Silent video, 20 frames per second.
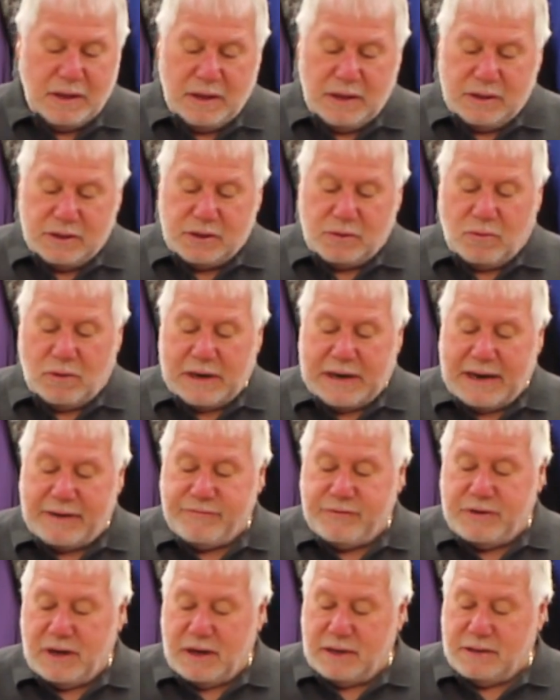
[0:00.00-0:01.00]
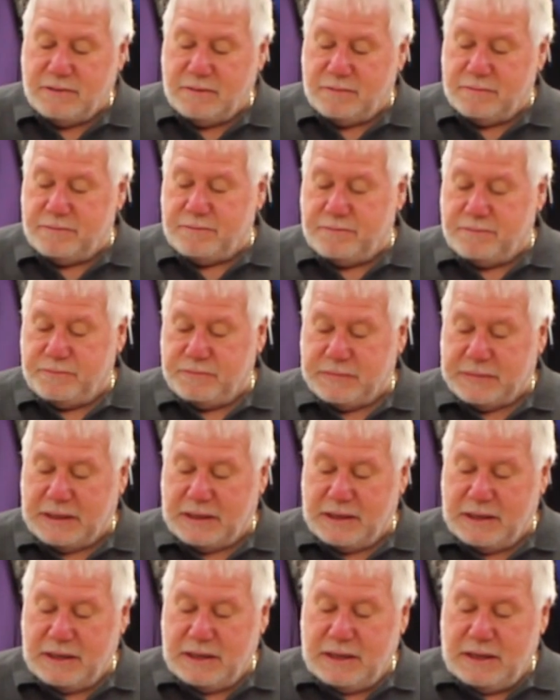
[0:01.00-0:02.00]
So what I've done
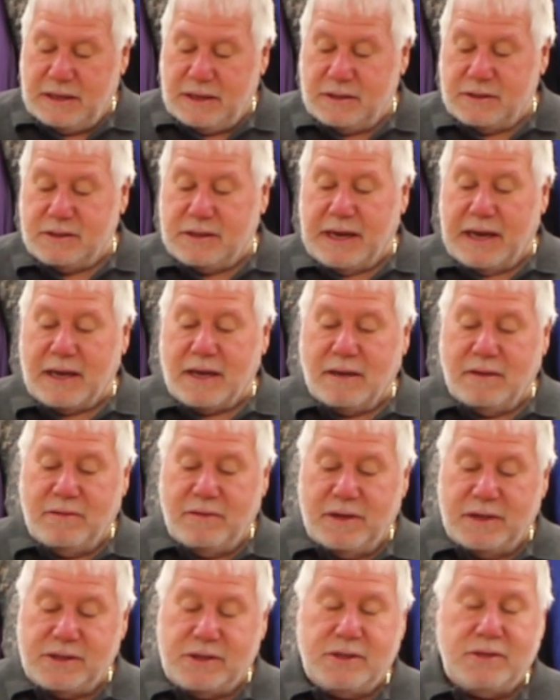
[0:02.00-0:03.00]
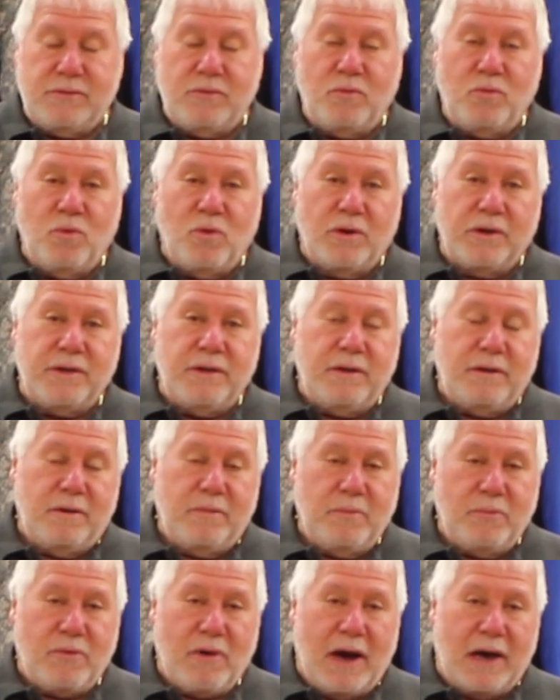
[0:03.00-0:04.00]
is taken this wood
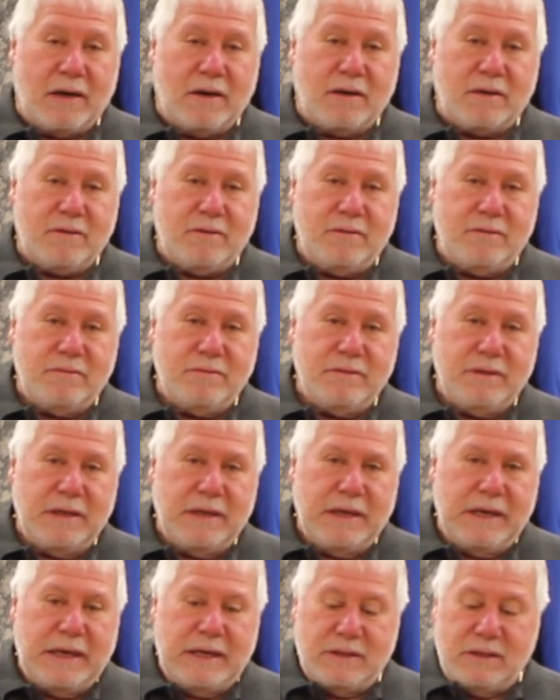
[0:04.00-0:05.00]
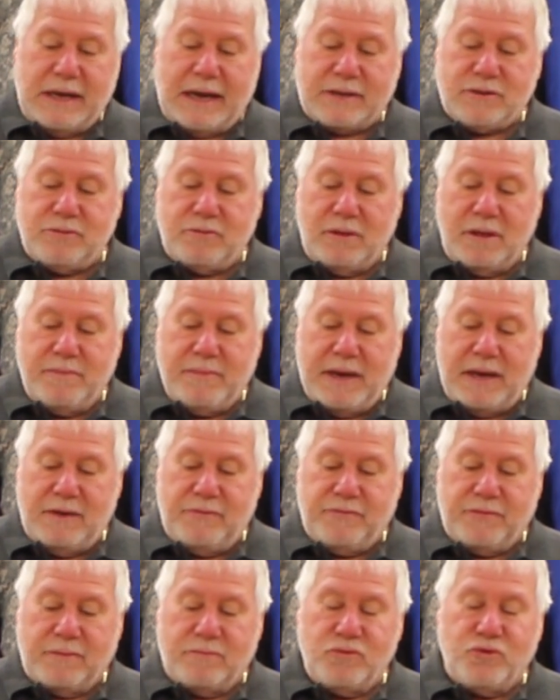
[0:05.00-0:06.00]
product. It's actually made
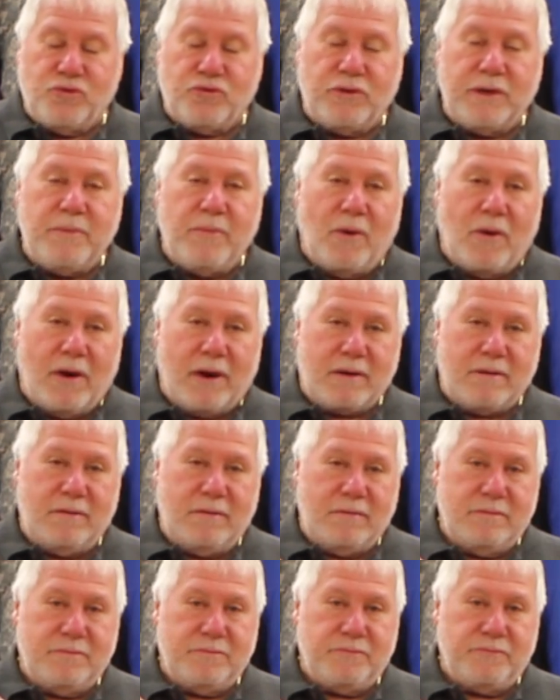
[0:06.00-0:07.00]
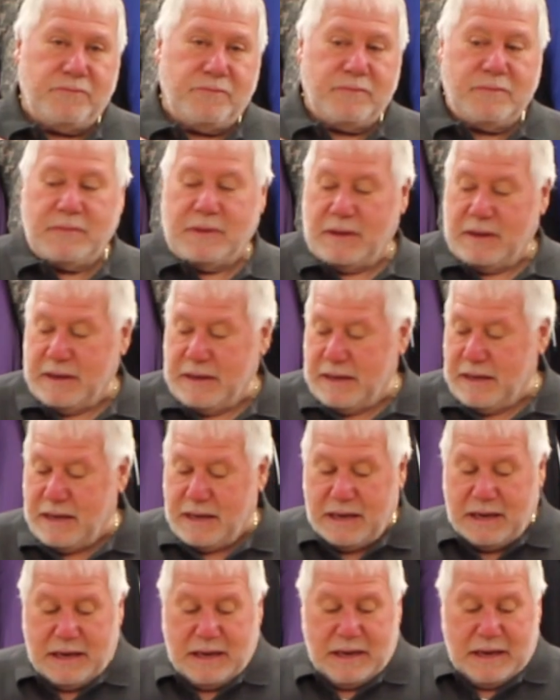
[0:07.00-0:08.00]
from tree bark,
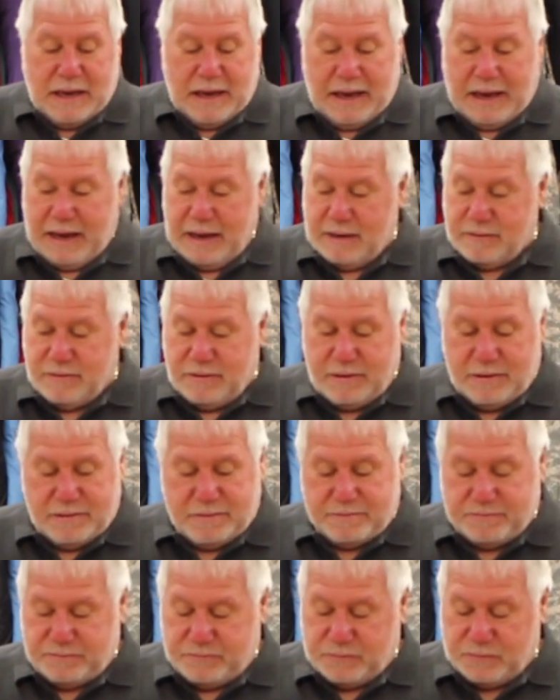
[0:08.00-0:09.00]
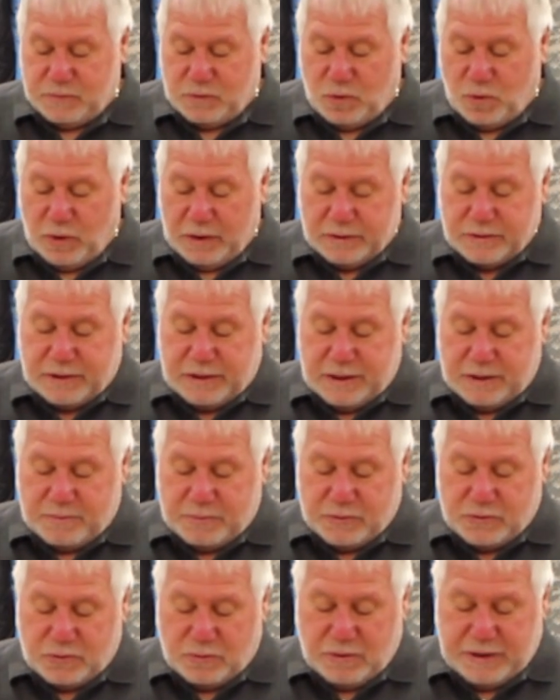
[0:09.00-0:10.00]
and quilted it
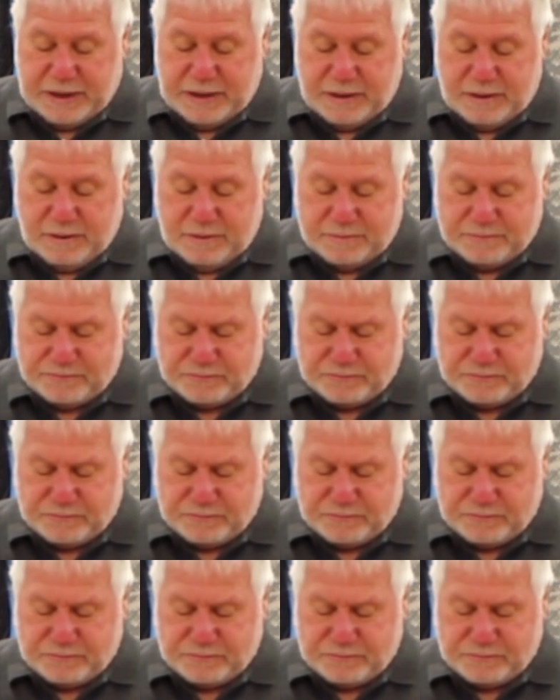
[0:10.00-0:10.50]
between